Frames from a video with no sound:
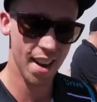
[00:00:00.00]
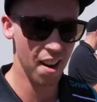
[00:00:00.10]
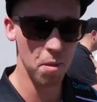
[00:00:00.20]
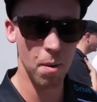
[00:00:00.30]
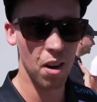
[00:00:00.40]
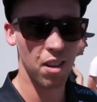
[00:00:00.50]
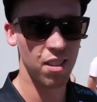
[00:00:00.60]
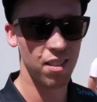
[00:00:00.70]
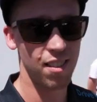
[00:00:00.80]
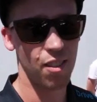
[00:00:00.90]
out of the
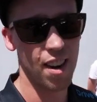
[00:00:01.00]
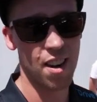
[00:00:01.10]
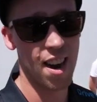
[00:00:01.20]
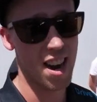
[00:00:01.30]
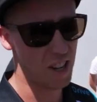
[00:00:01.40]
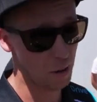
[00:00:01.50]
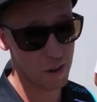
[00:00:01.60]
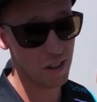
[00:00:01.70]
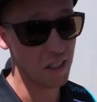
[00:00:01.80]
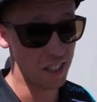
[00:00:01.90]
box,
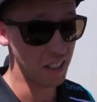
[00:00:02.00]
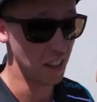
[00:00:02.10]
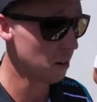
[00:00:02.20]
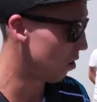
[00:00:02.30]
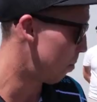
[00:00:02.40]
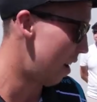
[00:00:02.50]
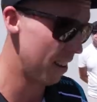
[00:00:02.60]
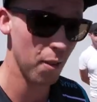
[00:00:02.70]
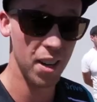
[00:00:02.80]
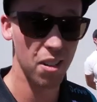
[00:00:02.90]
260 horsepower
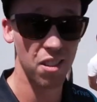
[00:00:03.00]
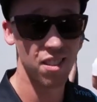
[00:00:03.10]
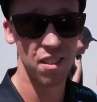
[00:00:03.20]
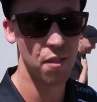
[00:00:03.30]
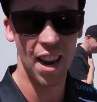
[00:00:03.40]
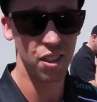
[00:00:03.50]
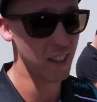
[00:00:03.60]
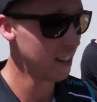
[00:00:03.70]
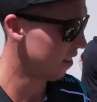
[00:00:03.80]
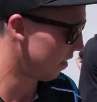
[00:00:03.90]
at the wheels, factory,